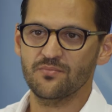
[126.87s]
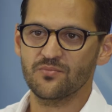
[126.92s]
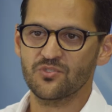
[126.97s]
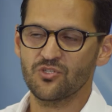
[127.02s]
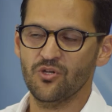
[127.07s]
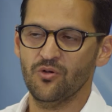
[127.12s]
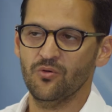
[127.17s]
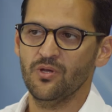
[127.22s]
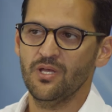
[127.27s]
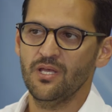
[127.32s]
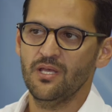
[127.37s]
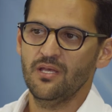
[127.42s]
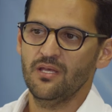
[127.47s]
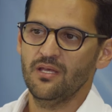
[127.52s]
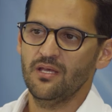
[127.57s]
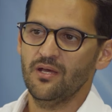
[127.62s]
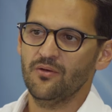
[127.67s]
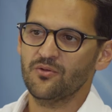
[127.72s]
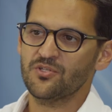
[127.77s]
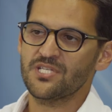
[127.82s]
So
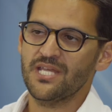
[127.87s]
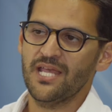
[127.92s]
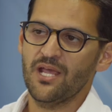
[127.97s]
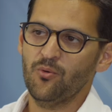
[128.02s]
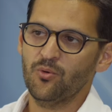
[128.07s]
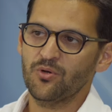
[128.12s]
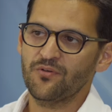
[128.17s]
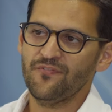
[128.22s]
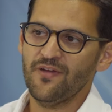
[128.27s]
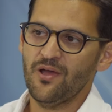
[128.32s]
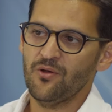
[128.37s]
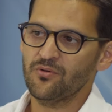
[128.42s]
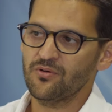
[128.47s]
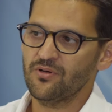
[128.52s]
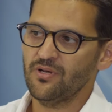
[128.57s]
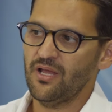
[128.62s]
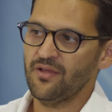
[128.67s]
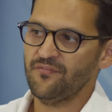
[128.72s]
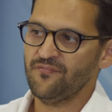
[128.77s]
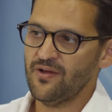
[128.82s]
I would say
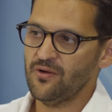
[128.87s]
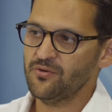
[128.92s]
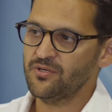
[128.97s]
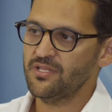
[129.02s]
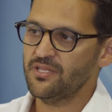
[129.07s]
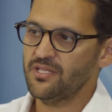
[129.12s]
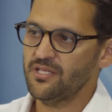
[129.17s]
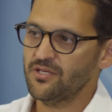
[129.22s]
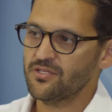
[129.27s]
I founded the